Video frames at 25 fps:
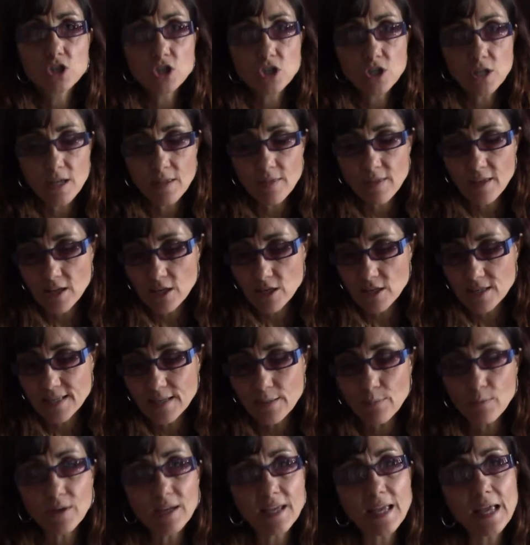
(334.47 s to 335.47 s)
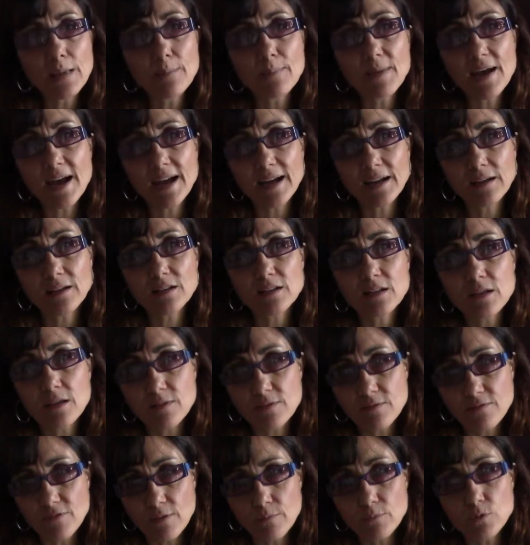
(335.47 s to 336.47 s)
and then someone came back
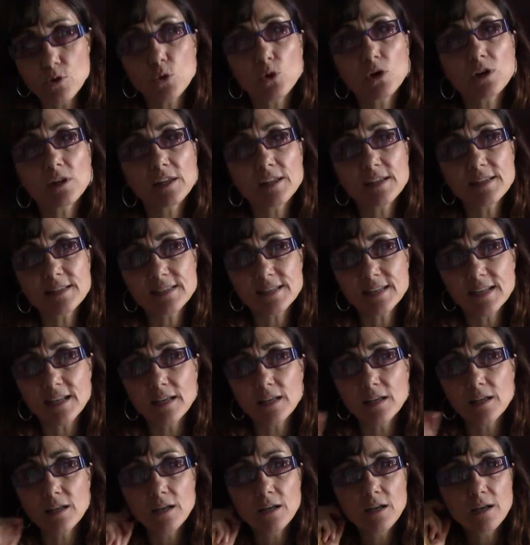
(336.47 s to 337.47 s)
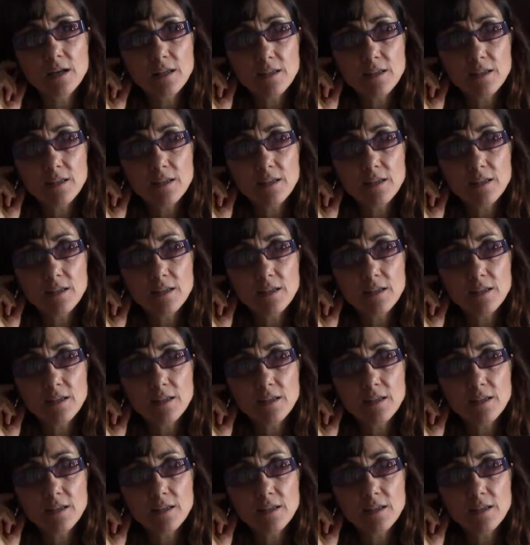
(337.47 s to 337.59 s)
from your listing,